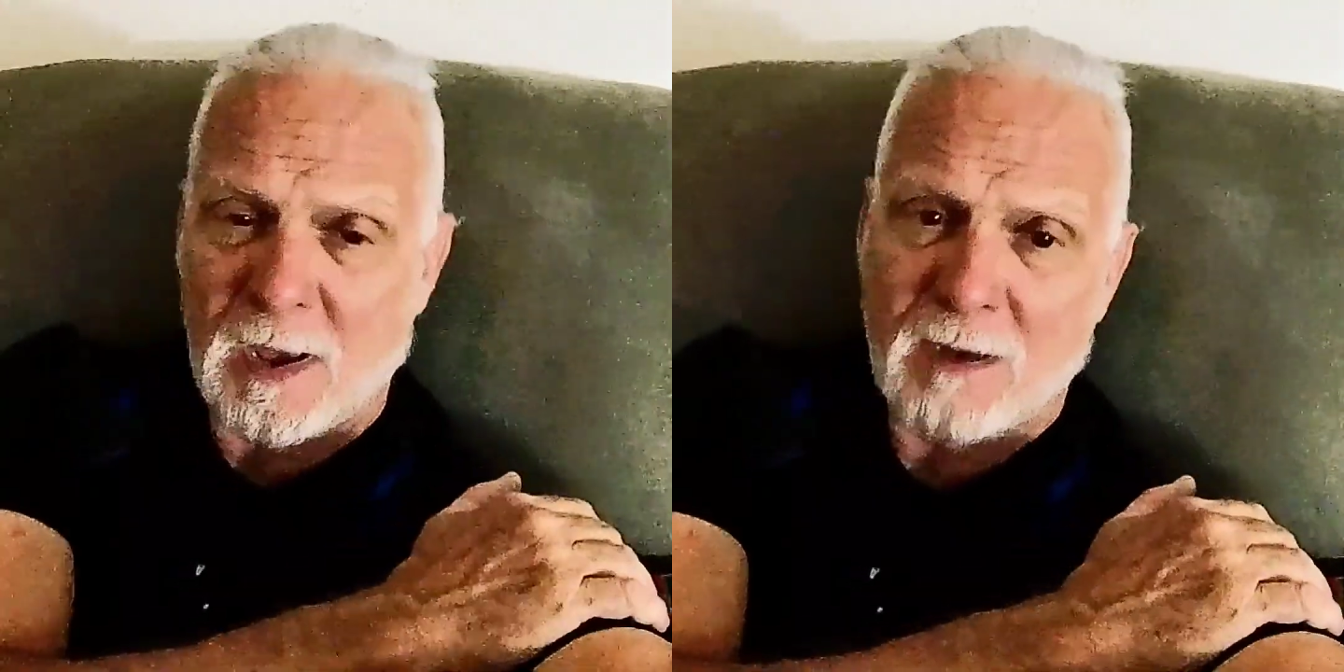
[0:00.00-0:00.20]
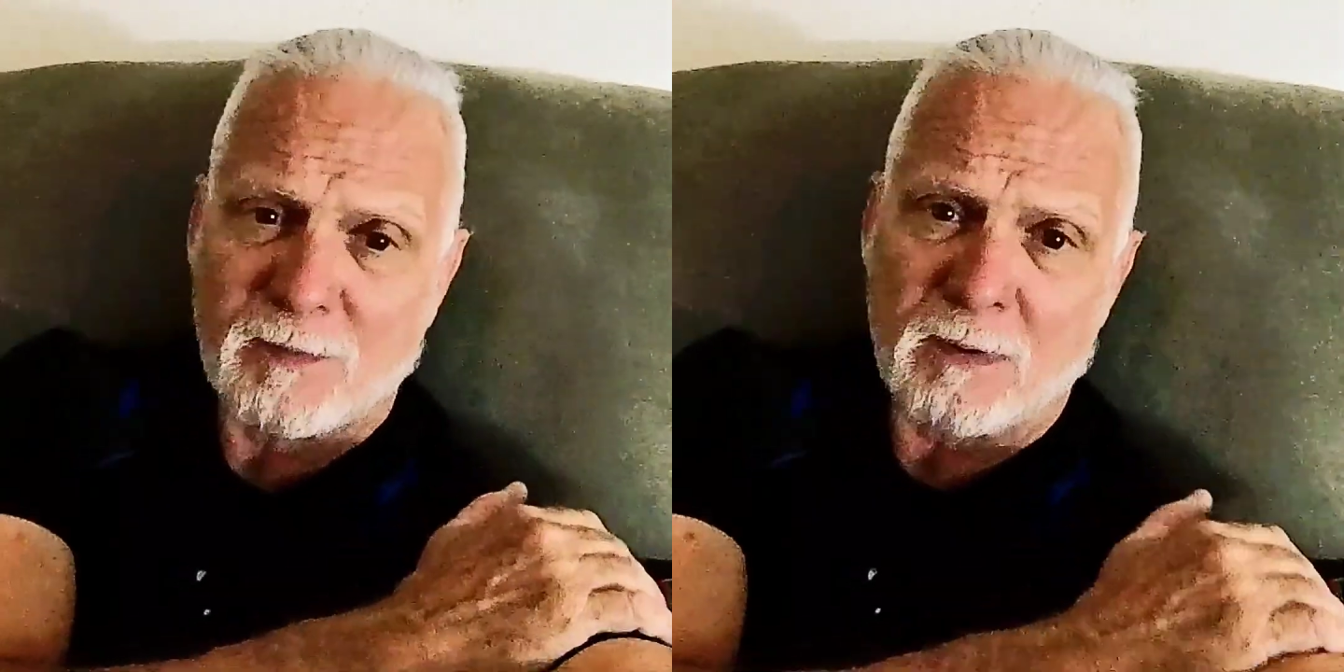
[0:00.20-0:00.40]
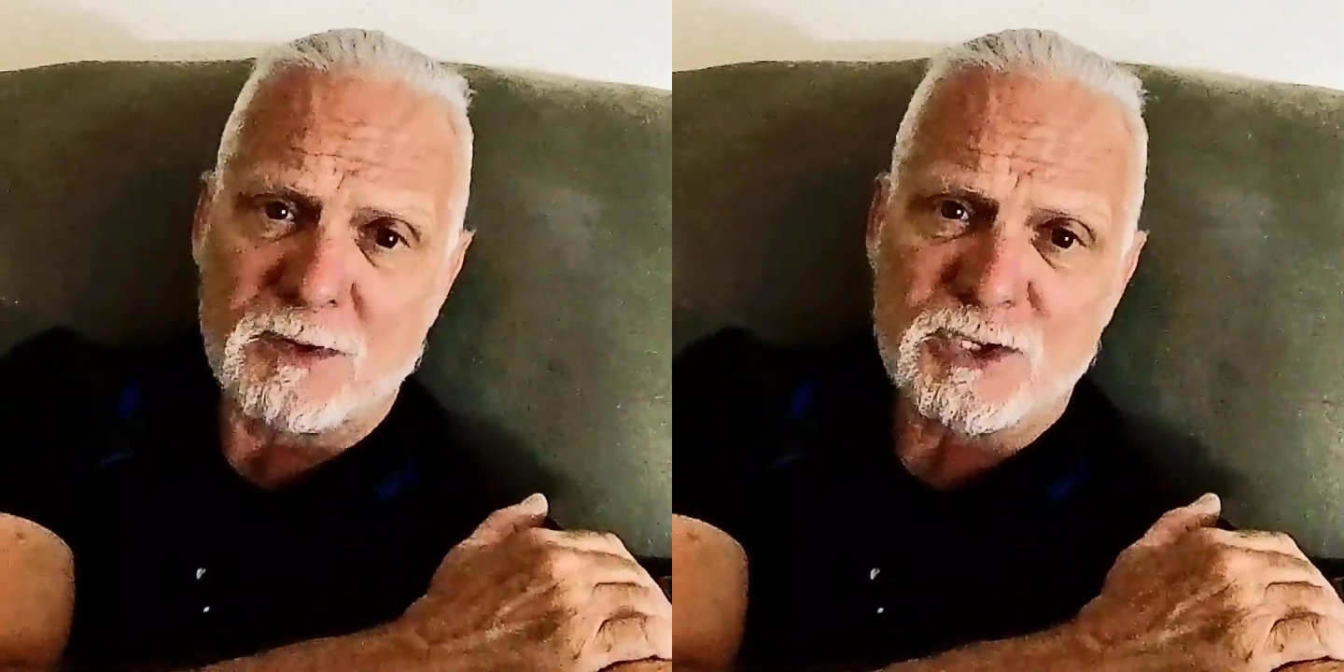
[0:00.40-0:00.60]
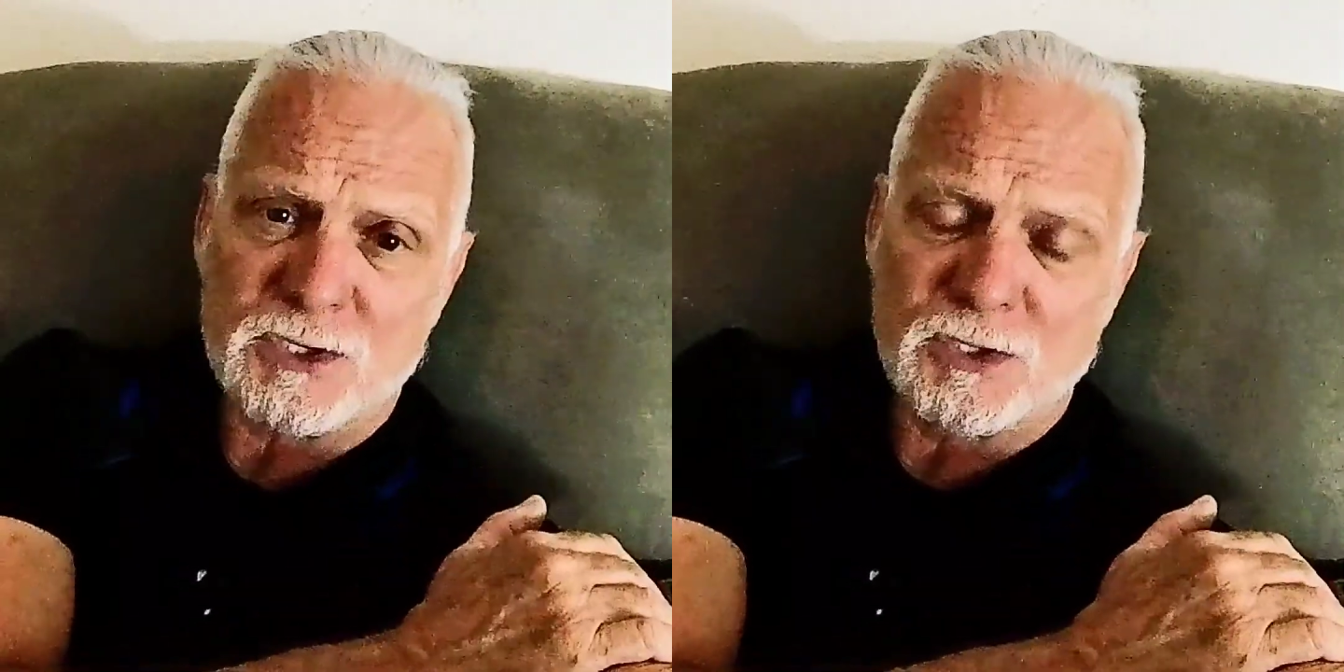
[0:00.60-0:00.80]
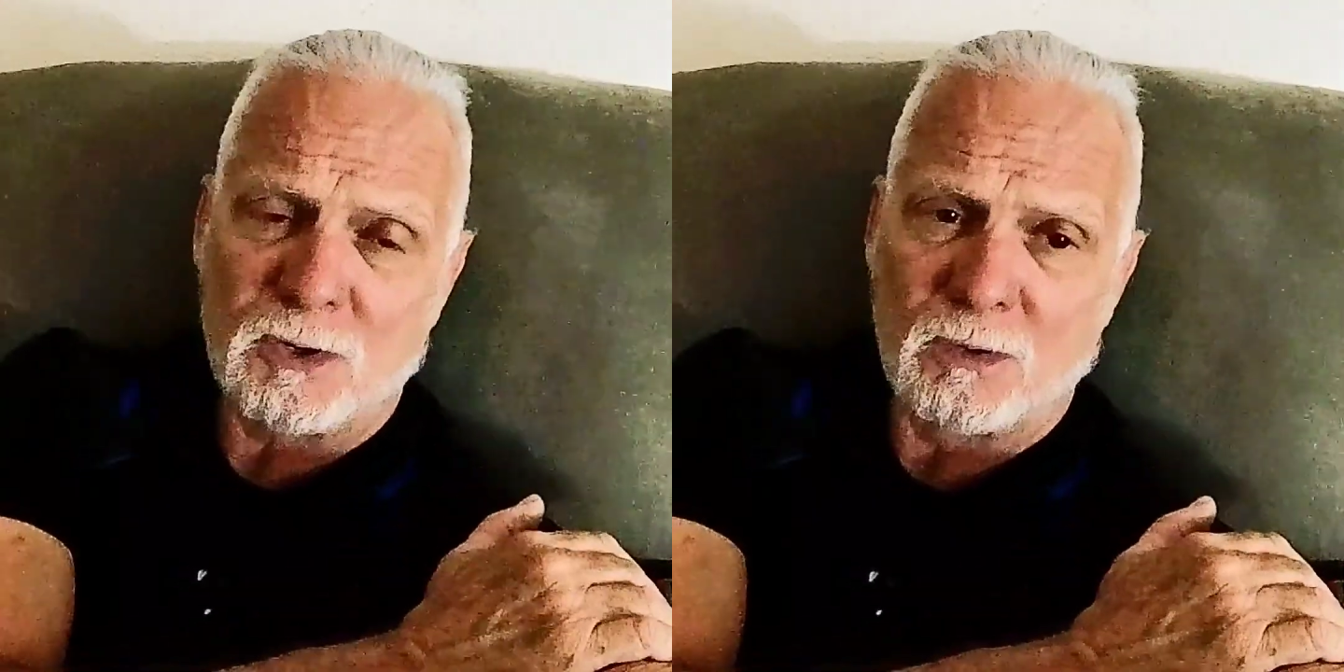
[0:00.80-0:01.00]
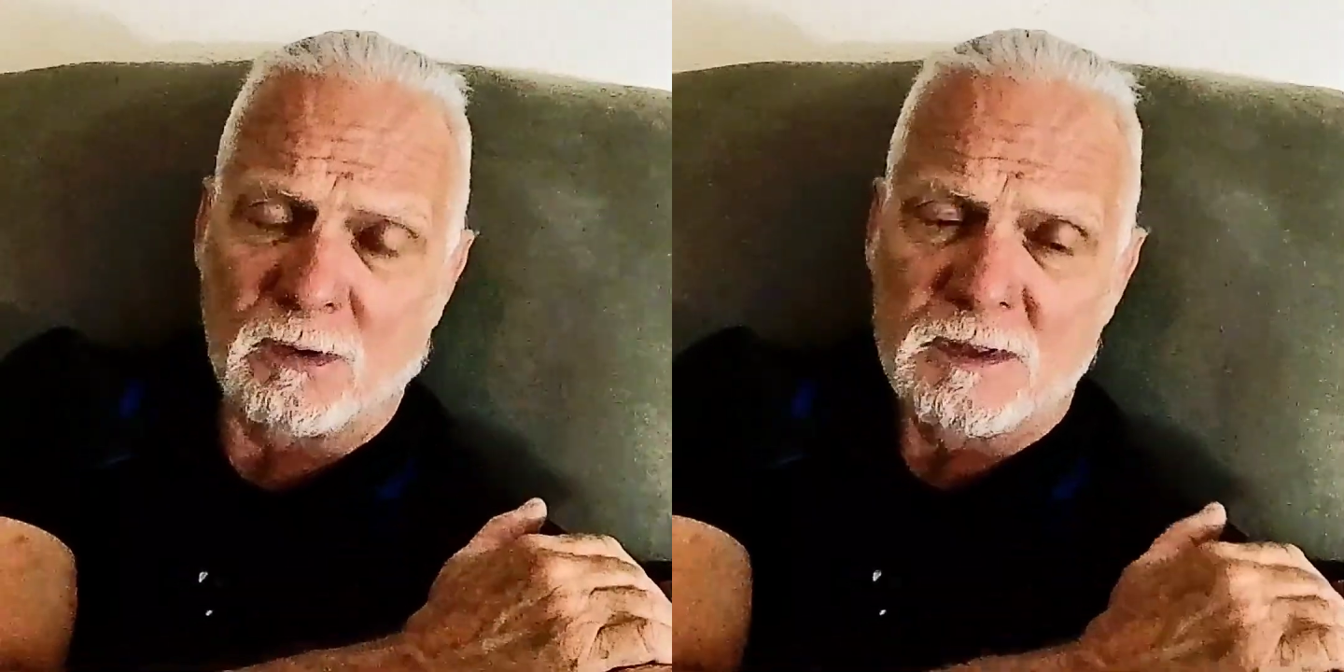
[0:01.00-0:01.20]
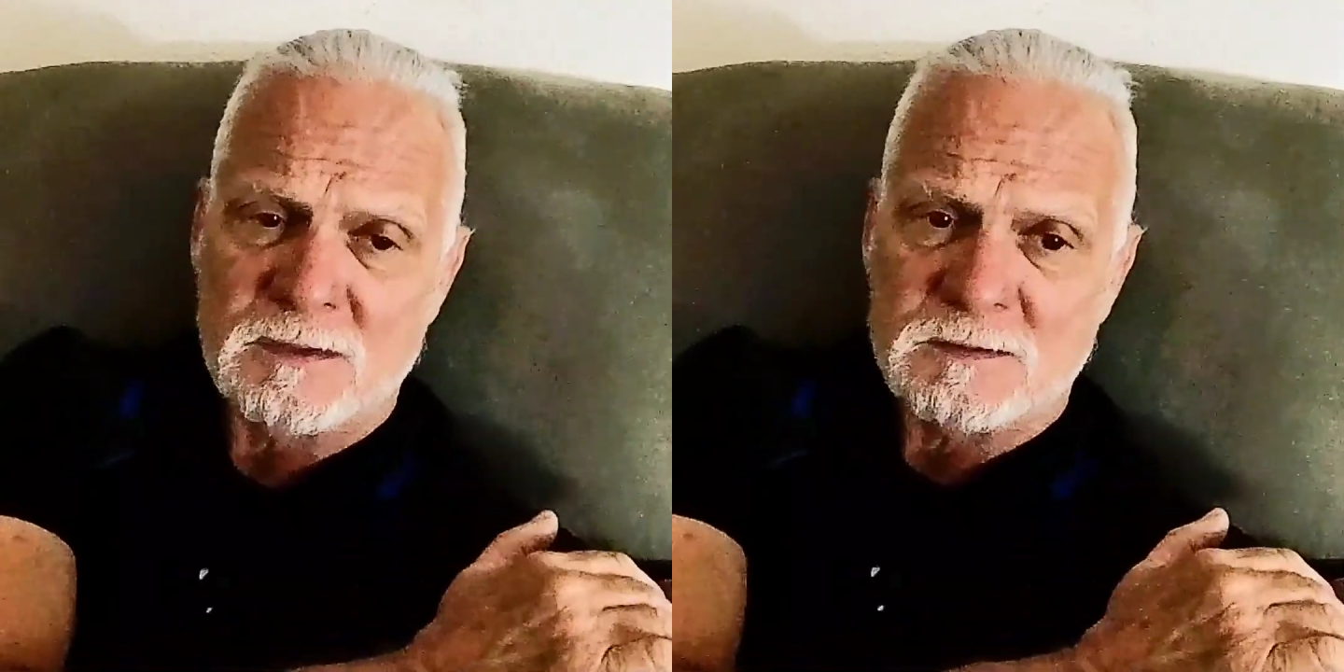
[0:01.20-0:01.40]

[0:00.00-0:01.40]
and a half hours in total.